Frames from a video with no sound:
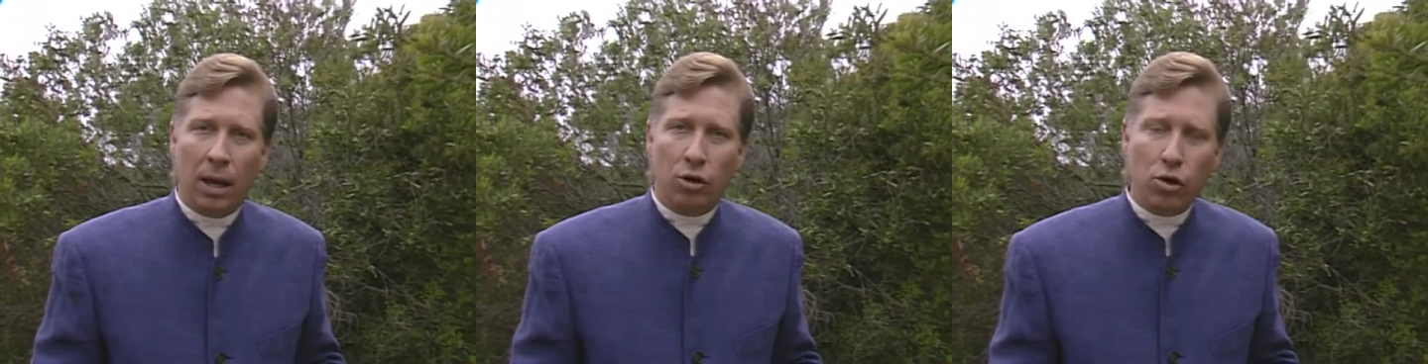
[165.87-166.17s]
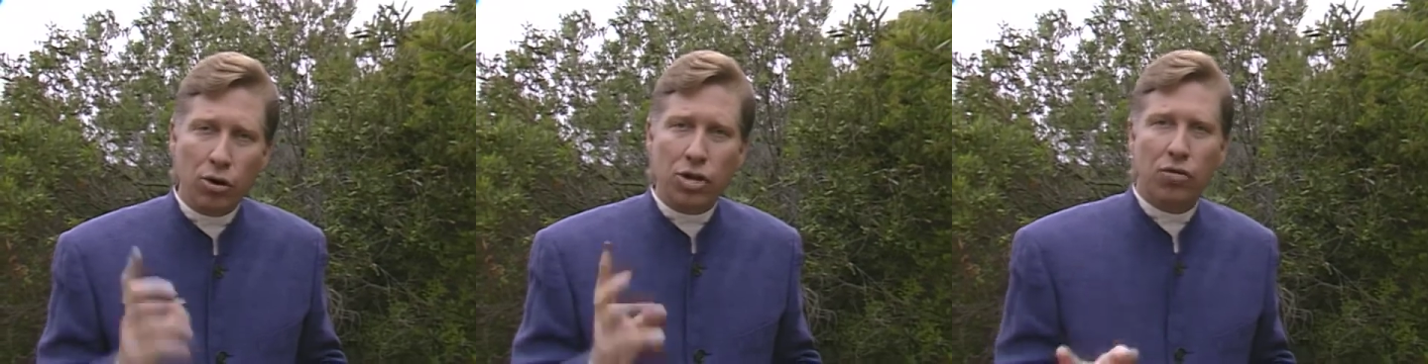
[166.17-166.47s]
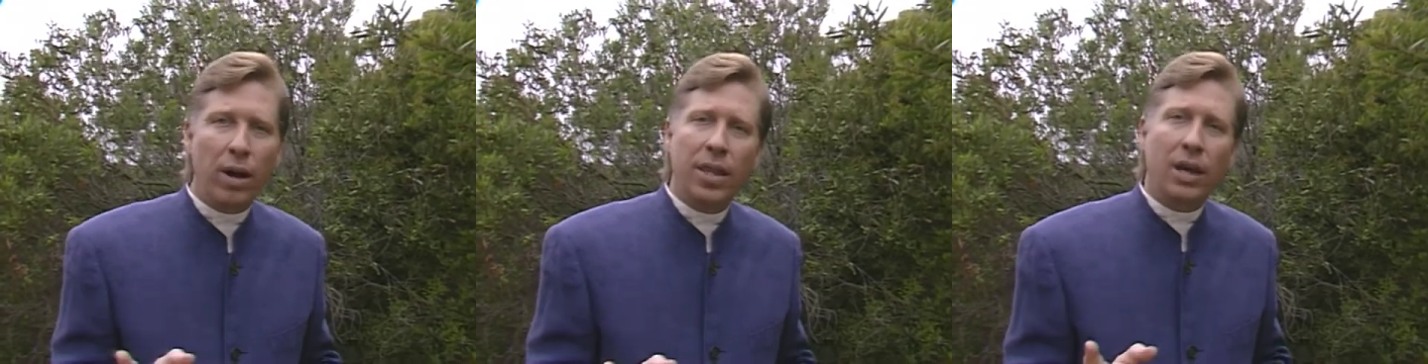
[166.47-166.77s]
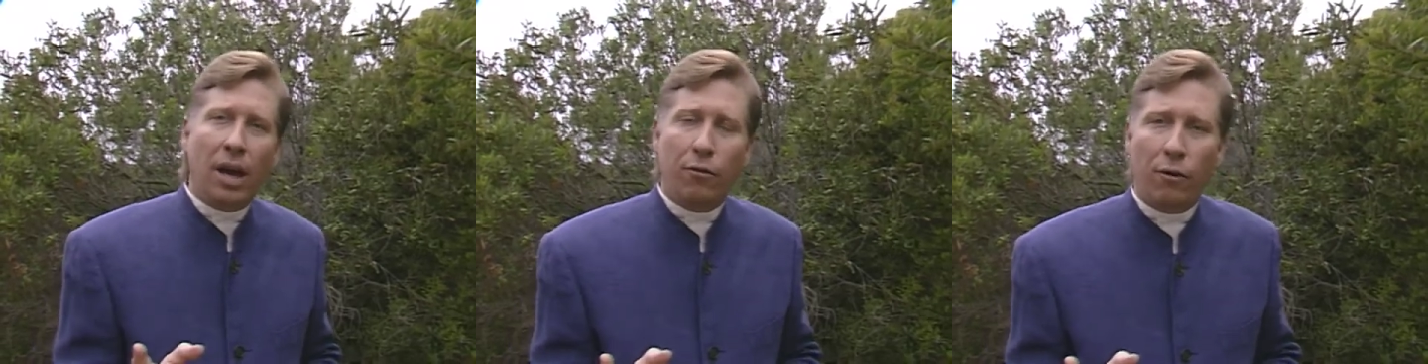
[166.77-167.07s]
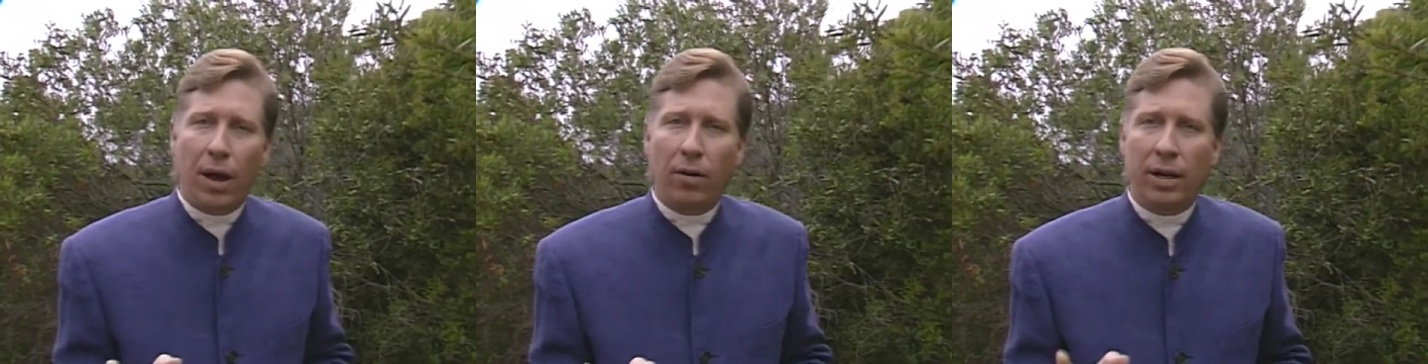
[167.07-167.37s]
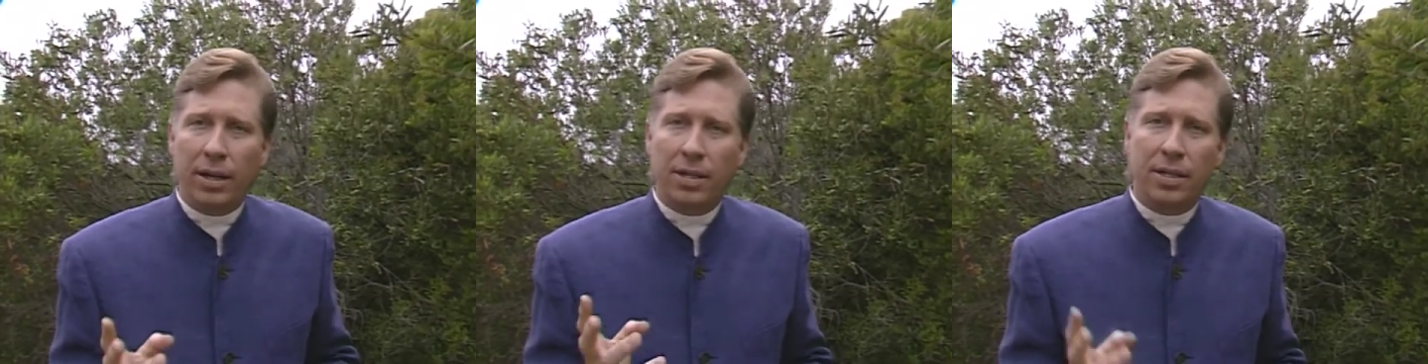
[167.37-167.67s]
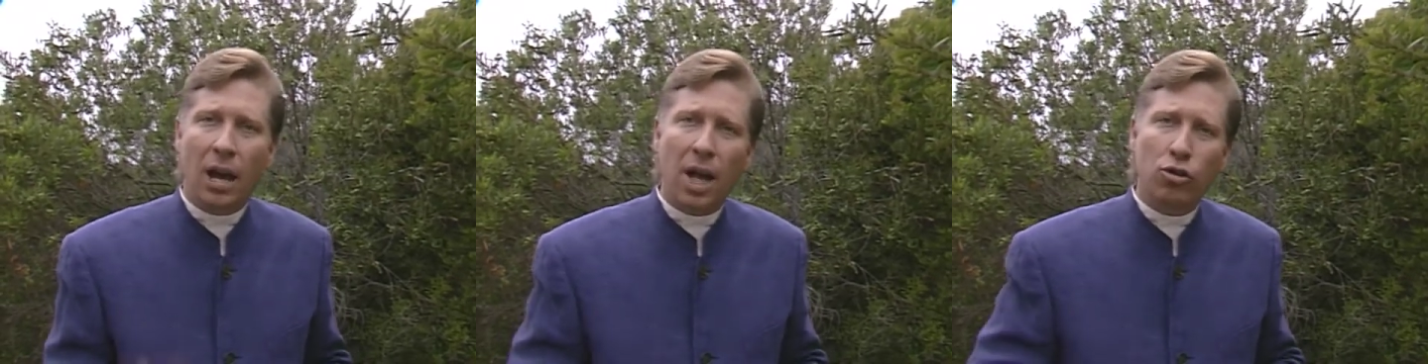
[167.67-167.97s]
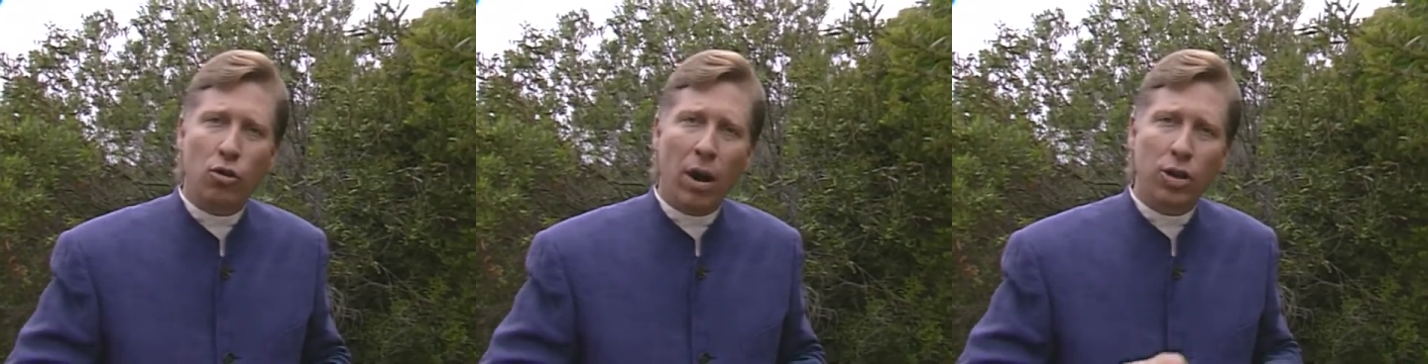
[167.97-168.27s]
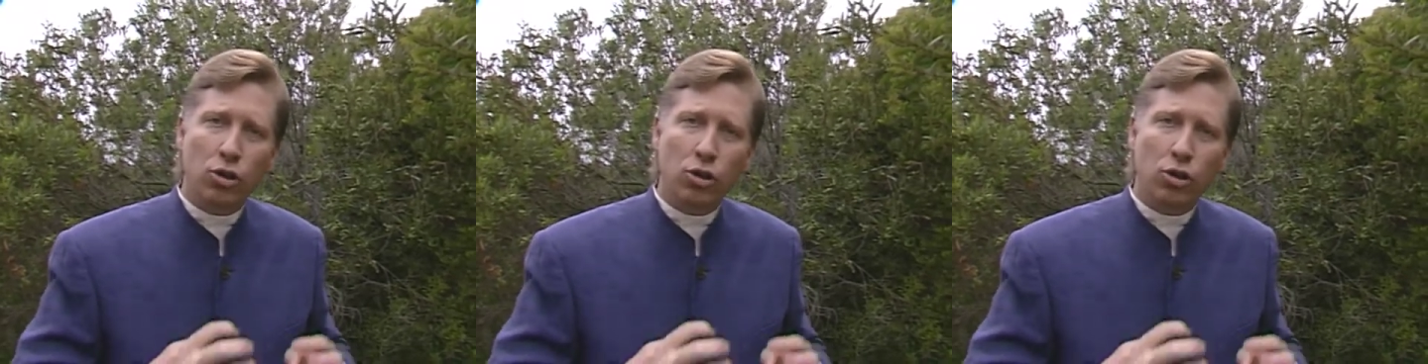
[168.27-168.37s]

True strength, I found, is not trying